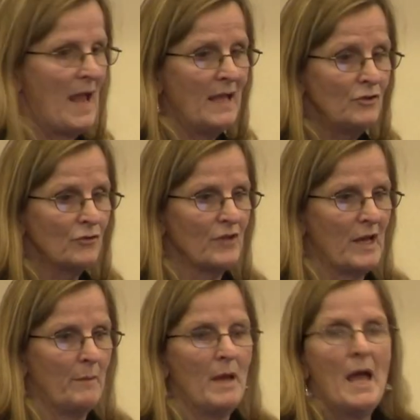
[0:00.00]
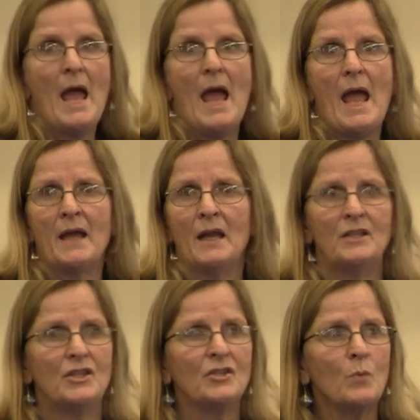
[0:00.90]
answer them. And
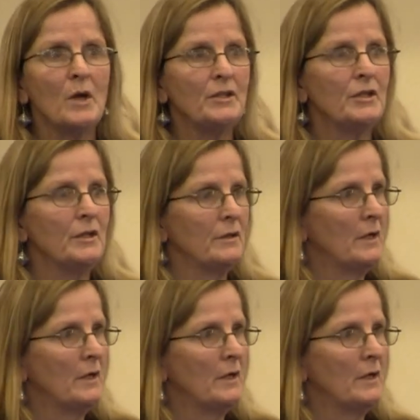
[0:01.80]
I just want to